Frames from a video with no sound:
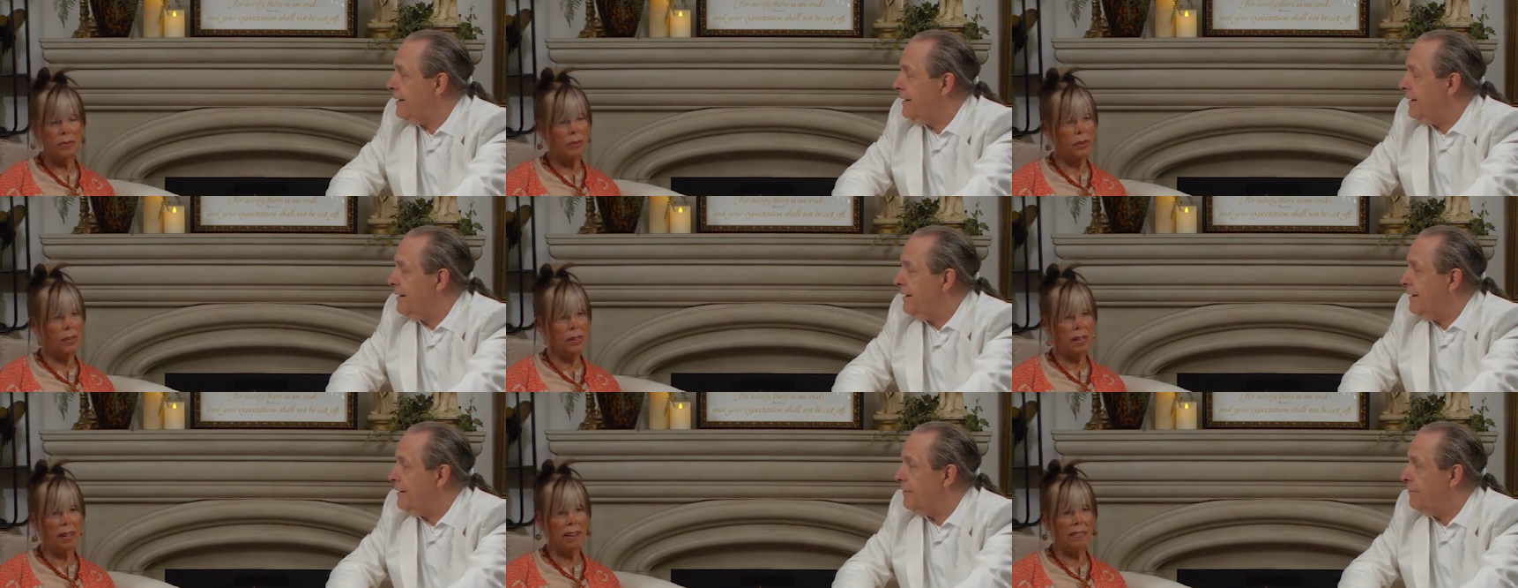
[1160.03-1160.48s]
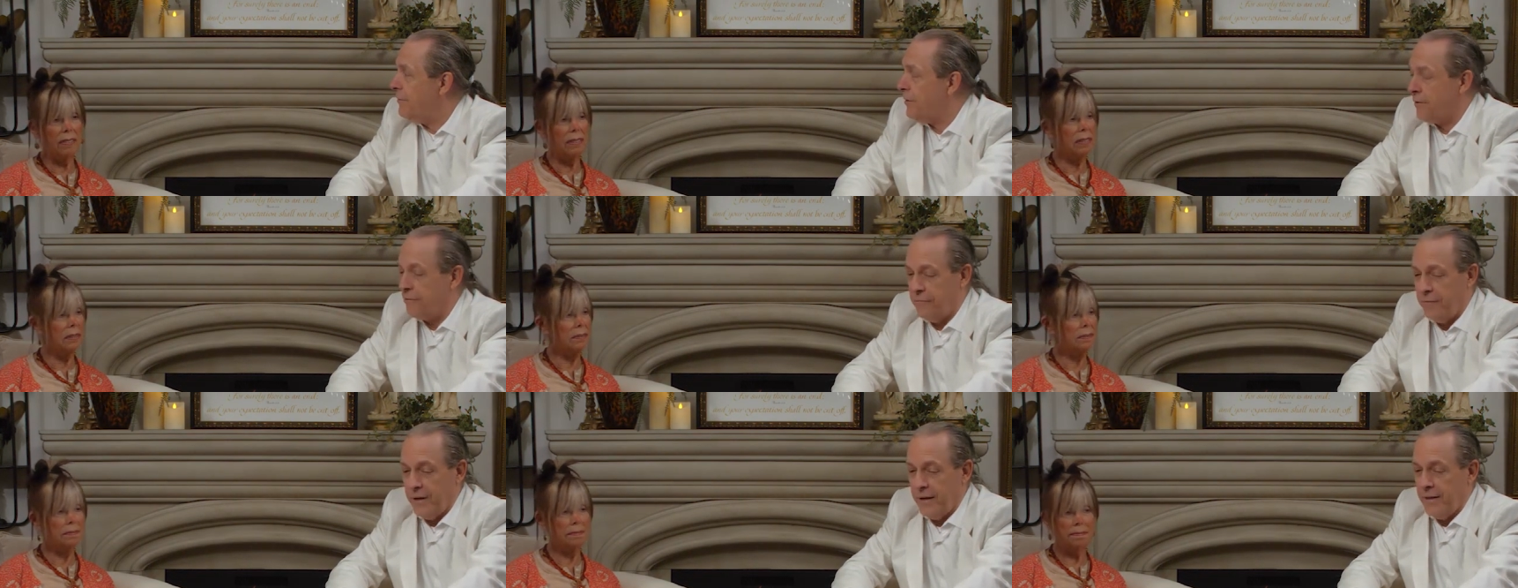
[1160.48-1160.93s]
Speaker 1: if
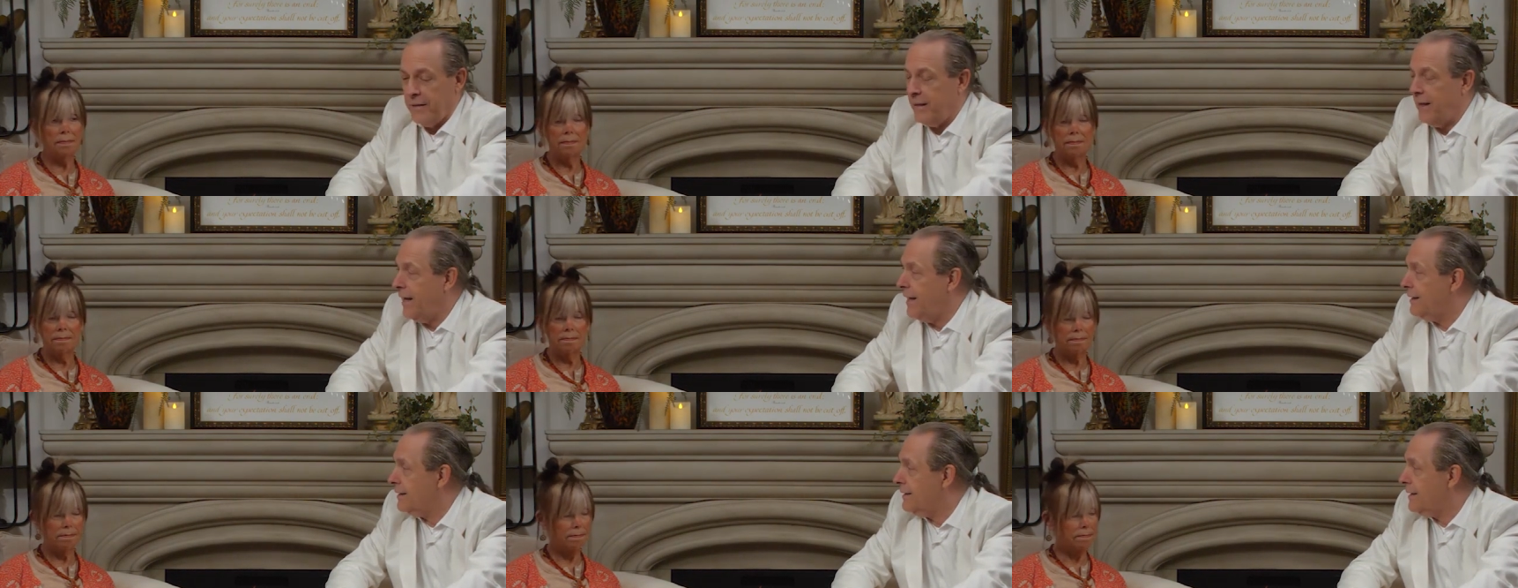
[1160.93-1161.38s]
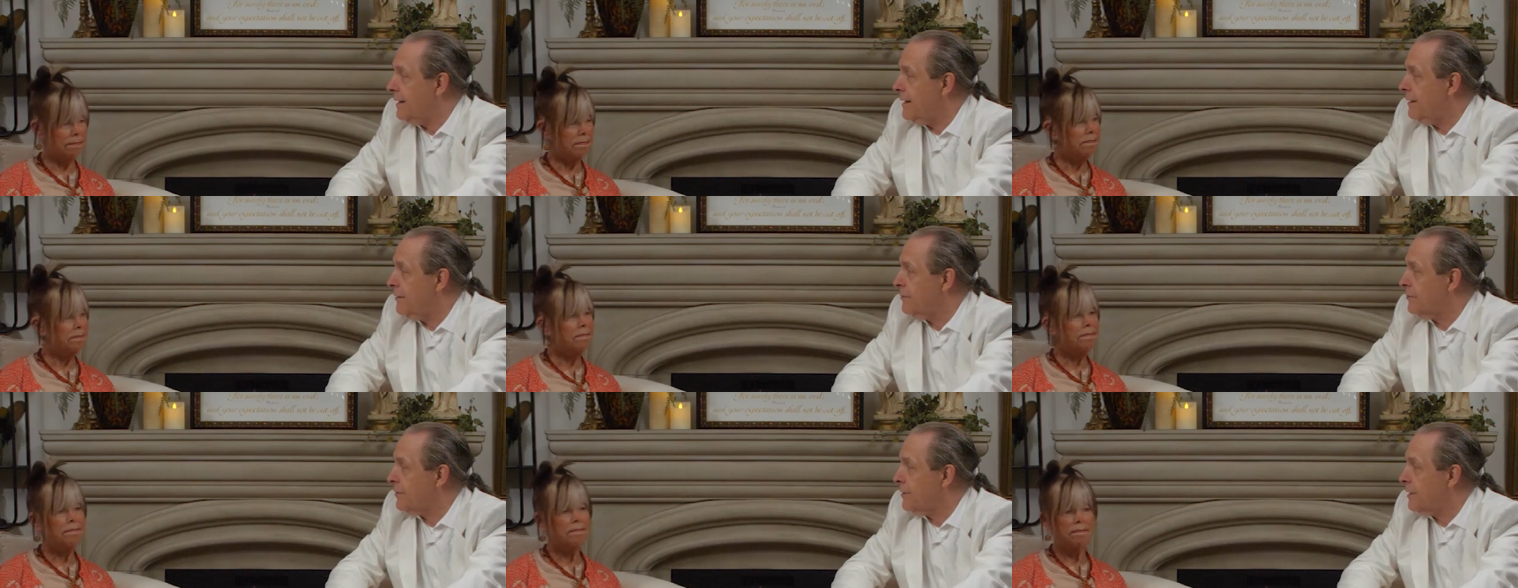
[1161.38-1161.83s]
our faith can't
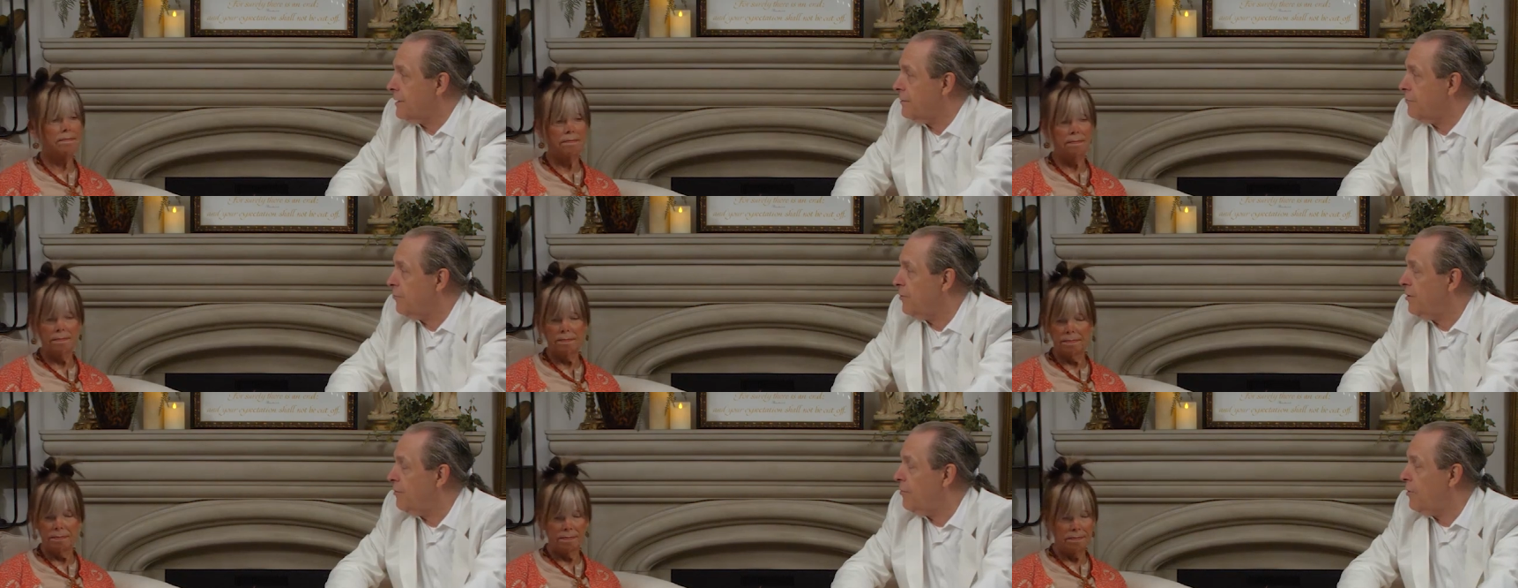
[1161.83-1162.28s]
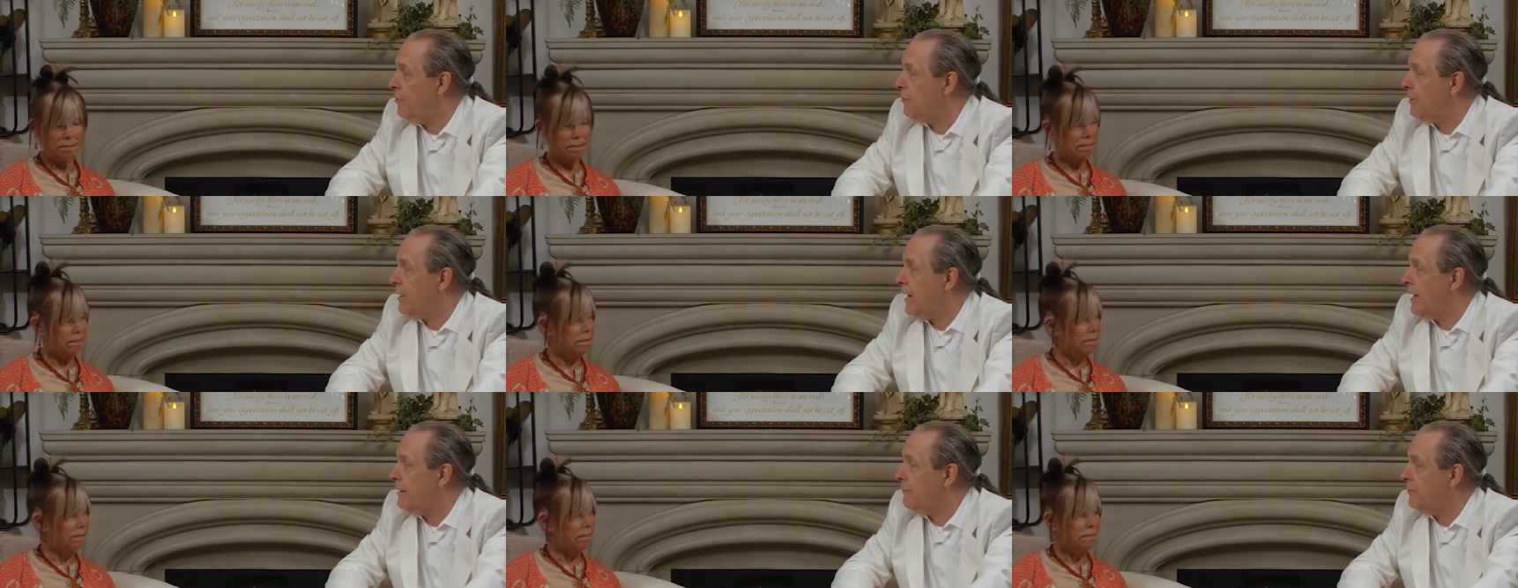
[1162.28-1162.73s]
take us there, if we
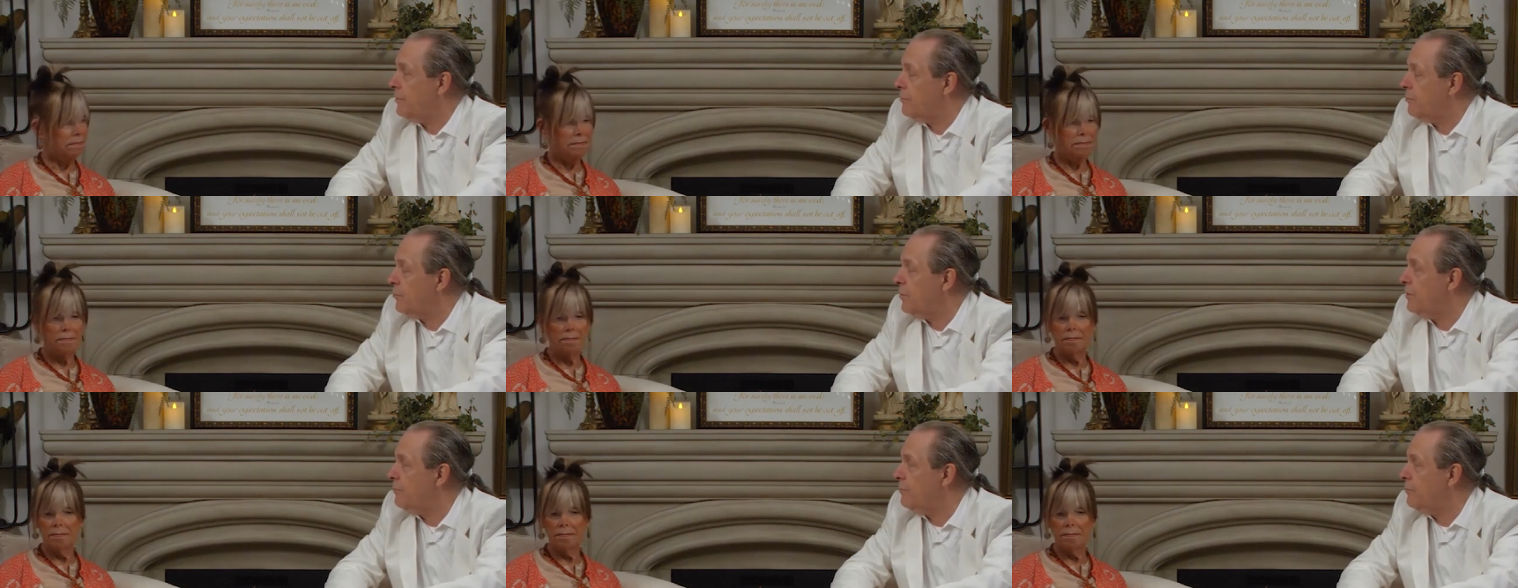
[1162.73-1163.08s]
won't have it,